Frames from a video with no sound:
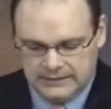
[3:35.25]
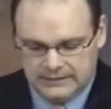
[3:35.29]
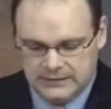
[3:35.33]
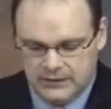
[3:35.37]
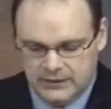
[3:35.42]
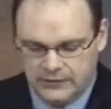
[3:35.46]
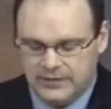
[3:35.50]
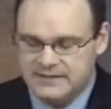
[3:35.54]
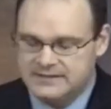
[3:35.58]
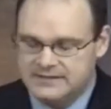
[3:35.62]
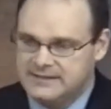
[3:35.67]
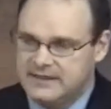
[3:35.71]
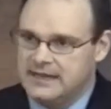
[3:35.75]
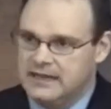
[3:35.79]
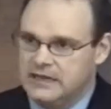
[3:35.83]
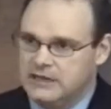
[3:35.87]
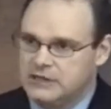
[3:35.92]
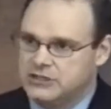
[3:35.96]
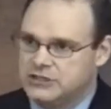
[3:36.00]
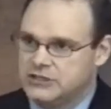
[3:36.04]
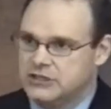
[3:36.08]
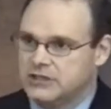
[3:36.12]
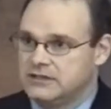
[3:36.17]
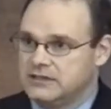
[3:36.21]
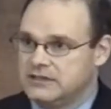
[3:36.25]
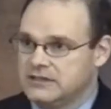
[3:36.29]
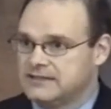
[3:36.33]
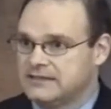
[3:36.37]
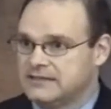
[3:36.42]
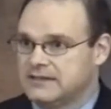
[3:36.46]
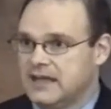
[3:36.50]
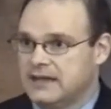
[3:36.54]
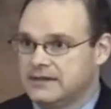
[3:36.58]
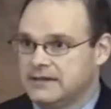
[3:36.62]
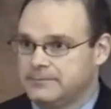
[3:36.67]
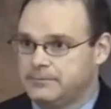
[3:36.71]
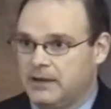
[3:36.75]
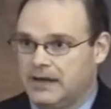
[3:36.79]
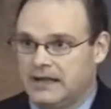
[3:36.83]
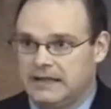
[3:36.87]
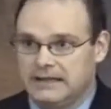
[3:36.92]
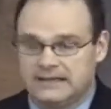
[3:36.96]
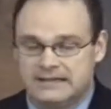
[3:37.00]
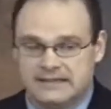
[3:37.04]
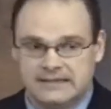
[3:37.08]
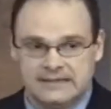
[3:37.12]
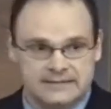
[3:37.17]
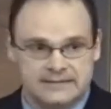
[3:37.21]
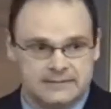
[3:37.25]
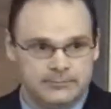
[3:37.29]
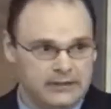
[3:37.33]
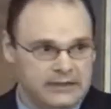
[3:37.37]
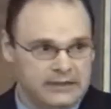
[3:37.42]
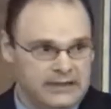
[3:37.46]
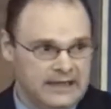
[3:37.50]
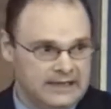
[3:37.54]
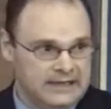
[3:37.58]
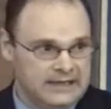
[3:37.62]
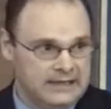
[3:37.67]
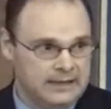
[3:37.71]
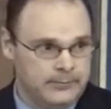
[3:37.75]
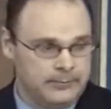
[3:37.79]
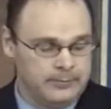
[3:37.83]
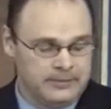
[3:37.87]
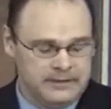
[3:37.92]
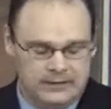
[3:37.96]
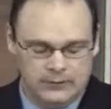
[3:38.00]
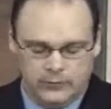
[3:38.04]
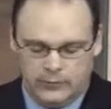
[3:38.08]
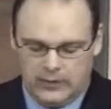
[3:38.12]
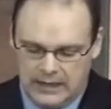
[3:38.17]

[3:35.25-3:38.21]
You know, they say you shouldn't discuss politics in polite company.